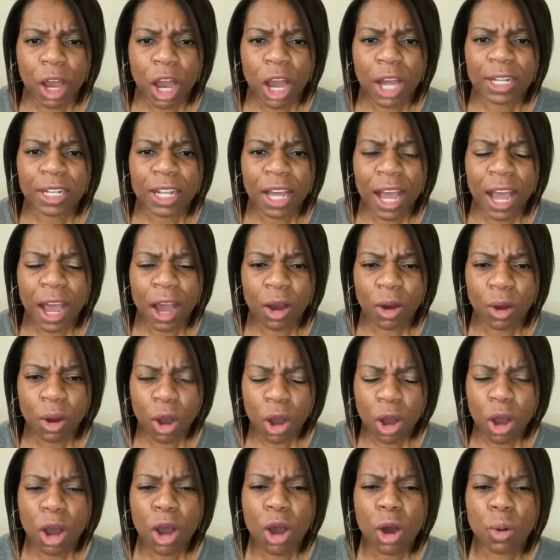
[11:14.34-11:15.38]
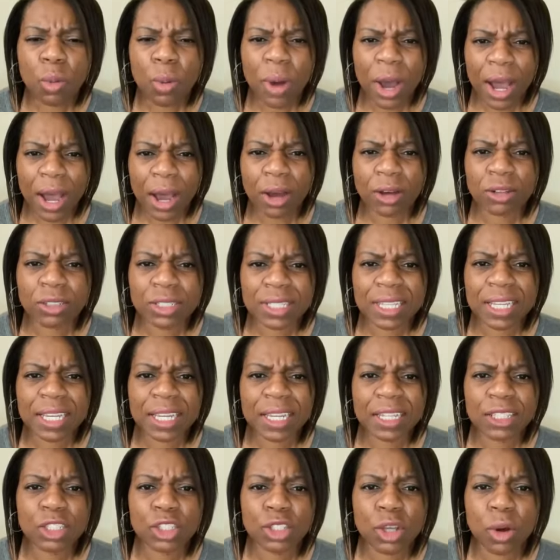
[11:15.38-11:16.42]
on the how oh wow
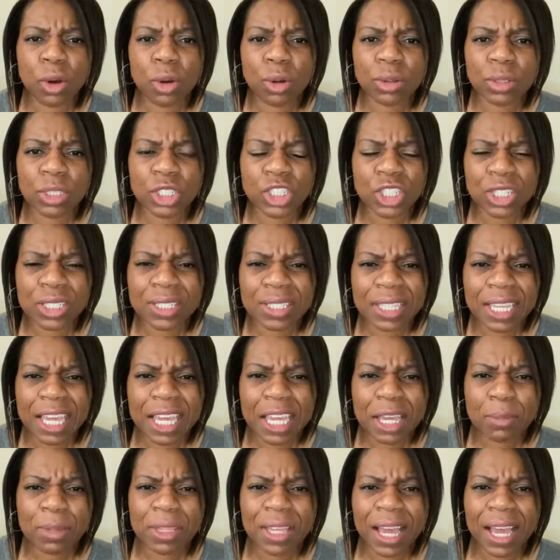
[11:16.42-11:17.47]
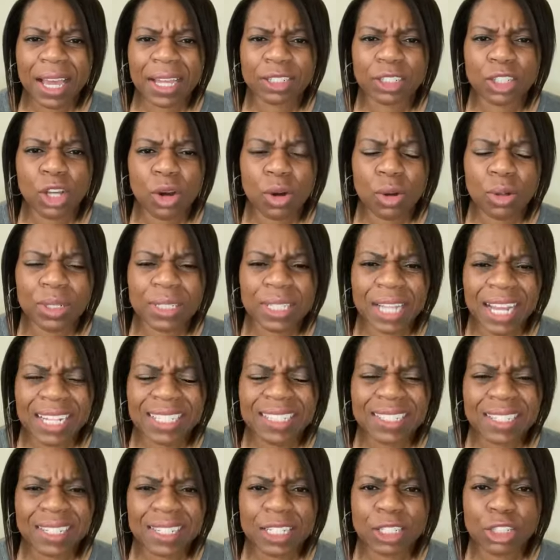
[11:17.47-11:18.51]
see so just keep yeah don't
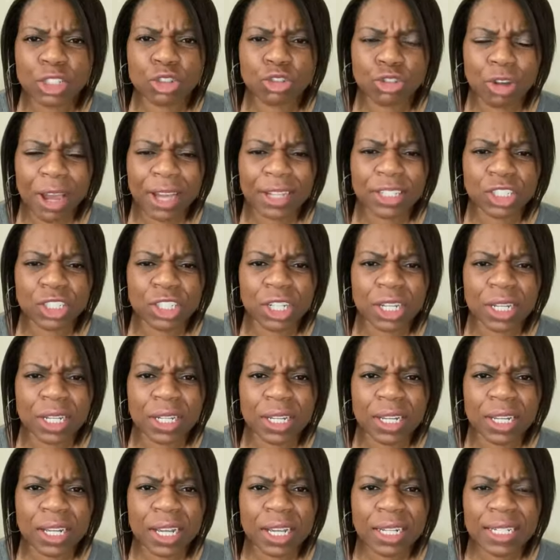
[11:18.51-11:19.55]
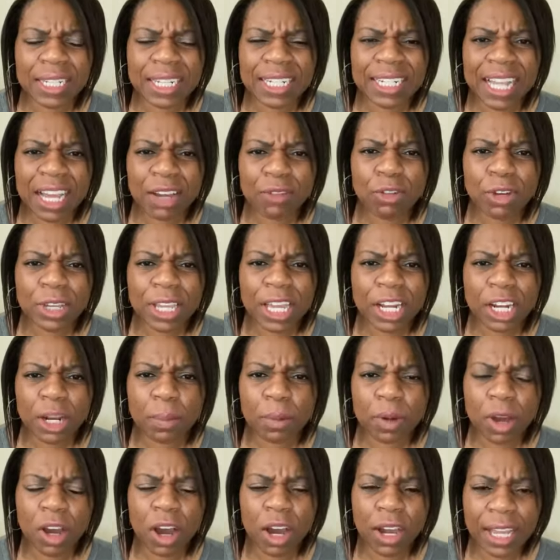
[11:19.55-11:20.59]
that's a distraction the devil get
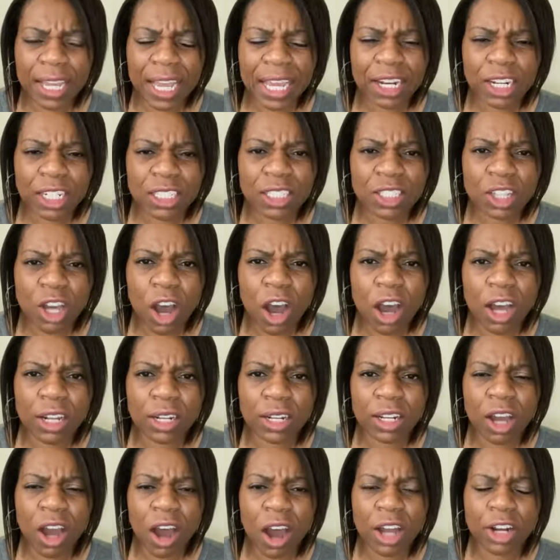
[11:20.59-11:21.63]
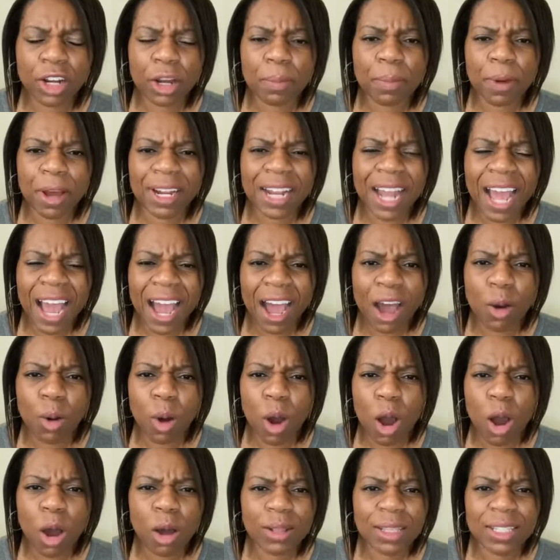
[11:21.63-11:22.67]
up get us caught caught up on how
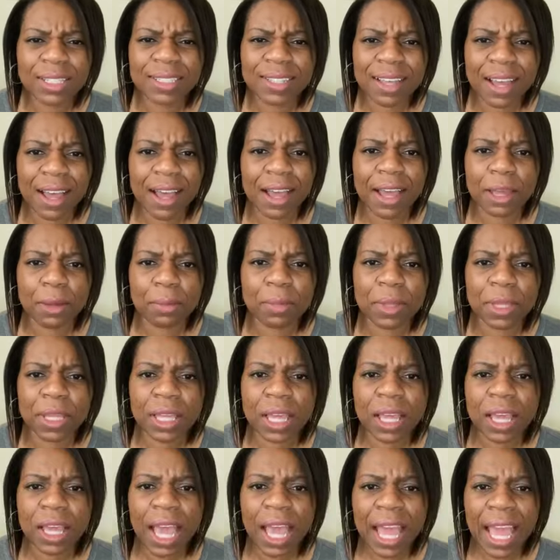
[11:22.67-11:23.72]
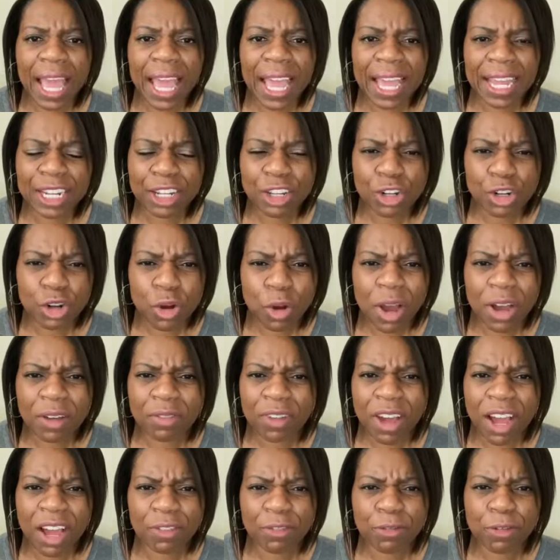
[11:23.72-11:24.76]
all the time and you know
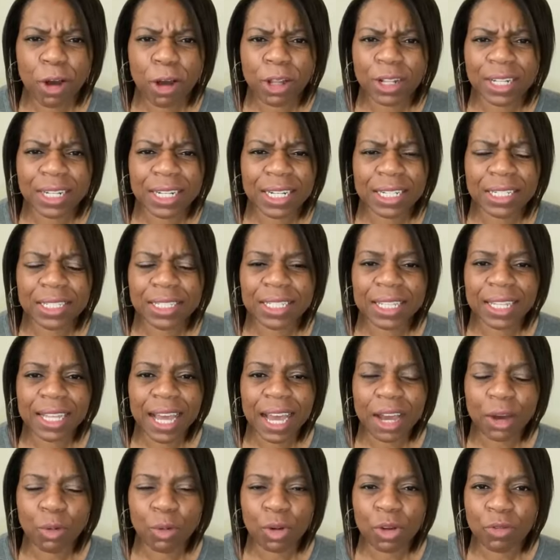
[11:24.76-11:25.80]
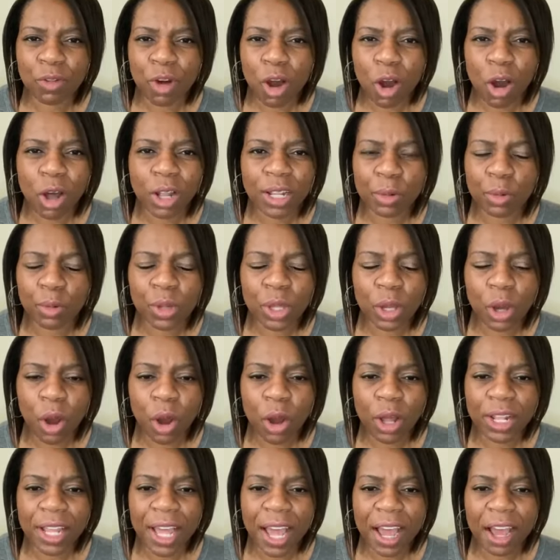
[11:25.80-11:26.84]
i've i've fallen into that we've all we
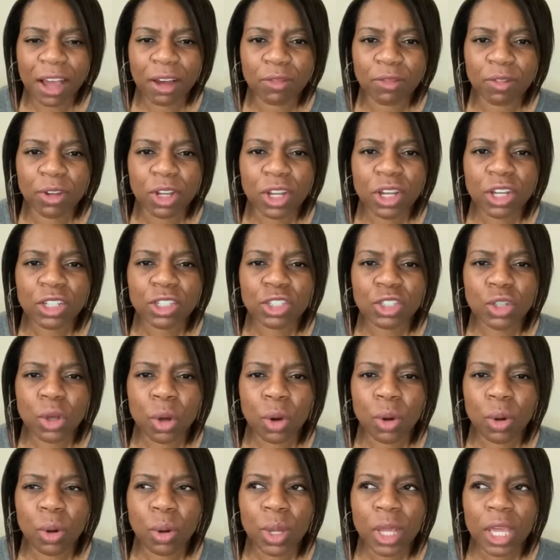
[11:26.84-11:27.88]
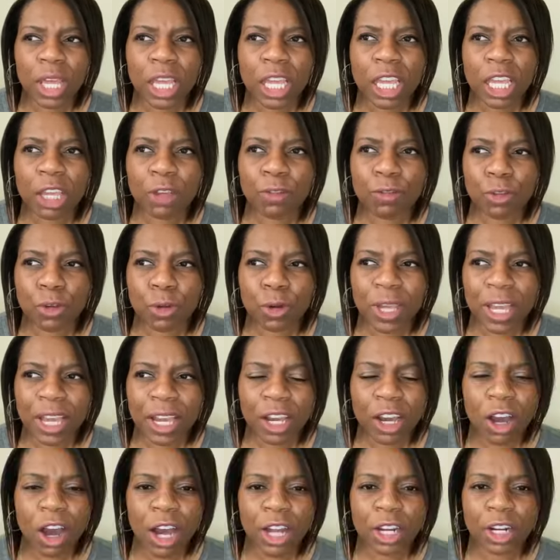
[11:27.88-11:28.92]
all have so if you
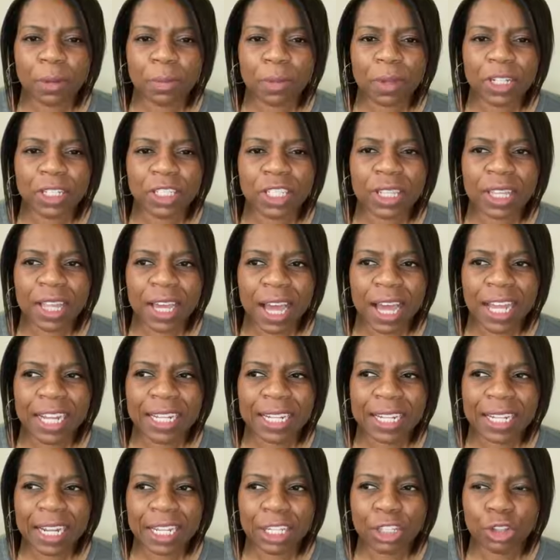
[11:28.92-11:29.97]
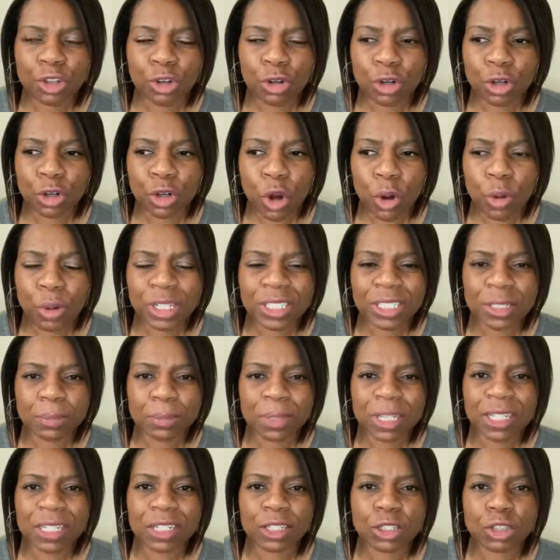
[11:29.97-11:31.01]
get caught up into that, you're going to
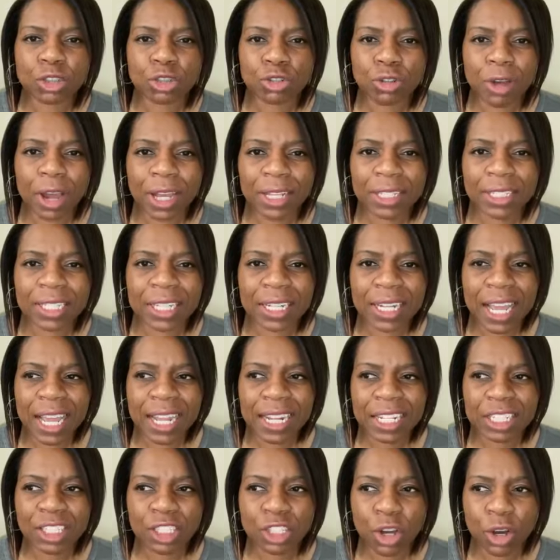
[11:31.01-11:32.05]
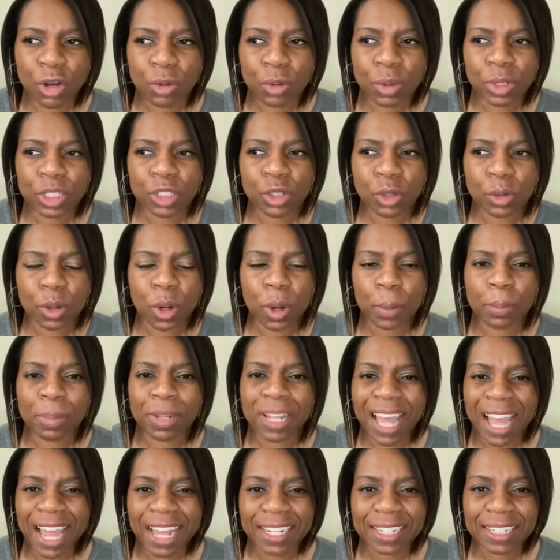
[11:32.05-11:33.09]
be distracted and it's going to
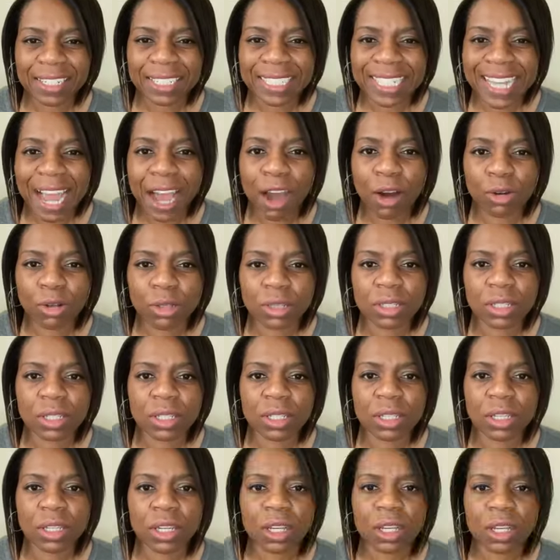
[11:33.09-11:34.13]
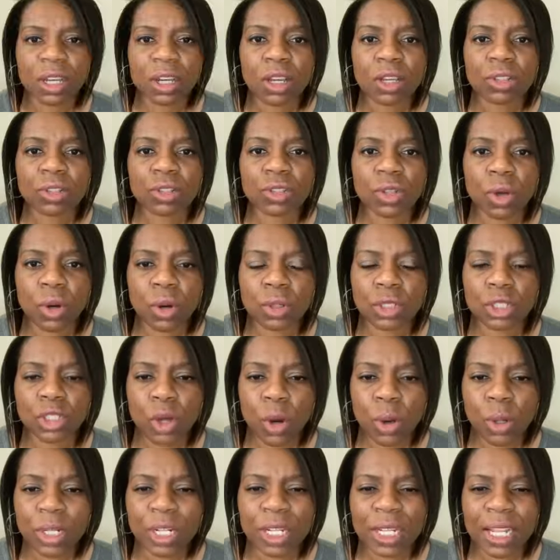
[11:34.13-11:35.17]
plant doubt. So
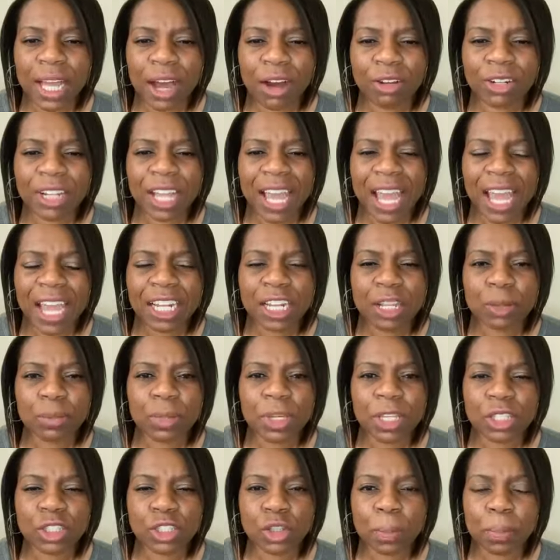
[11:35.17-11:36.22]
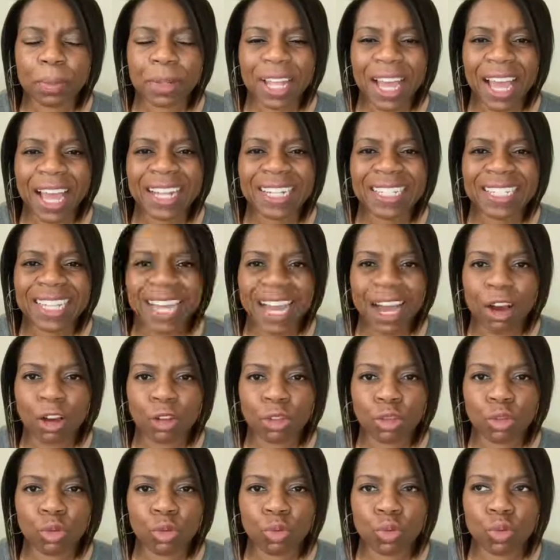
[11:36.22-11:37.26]
don't allow the enemy to plant
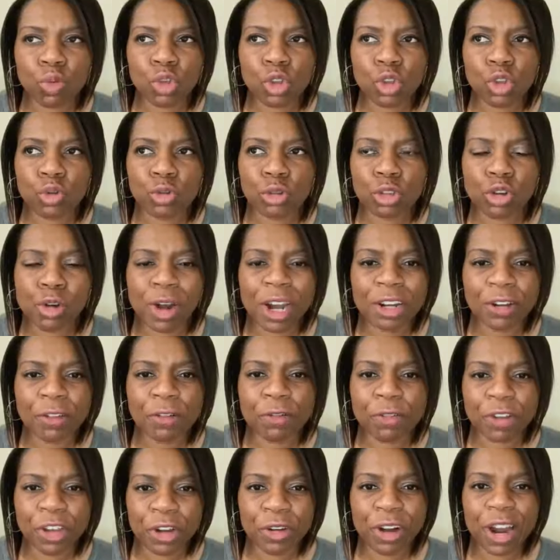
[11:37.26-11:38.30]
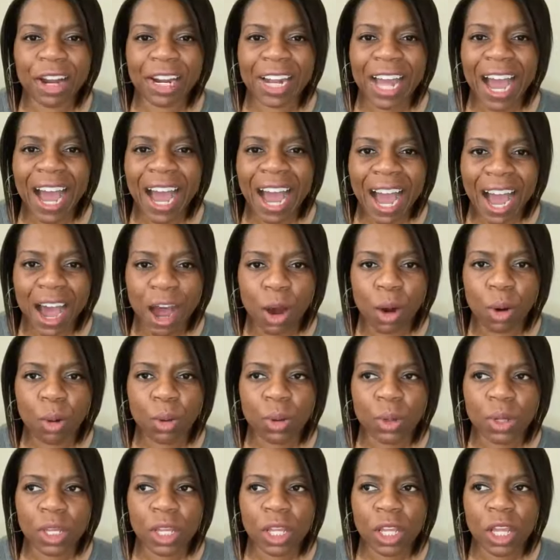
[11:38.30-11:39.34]
doubt through you trying to figure out
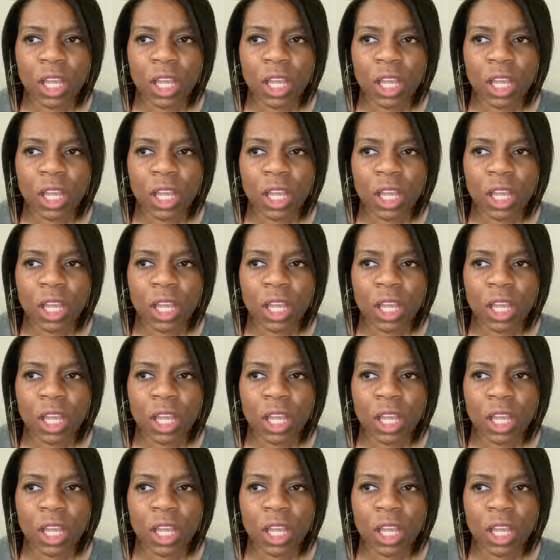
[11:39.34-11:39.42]
how.